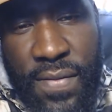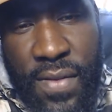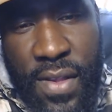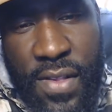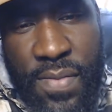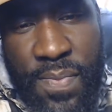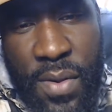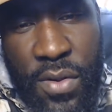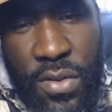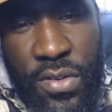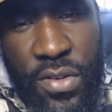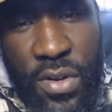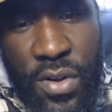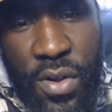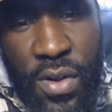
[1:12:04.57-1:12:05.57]
exposed
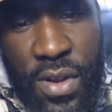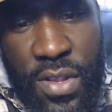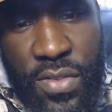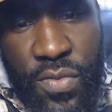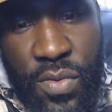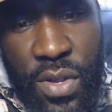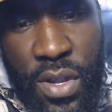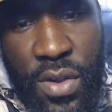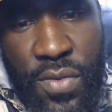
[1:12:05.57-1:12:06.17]
your darkness will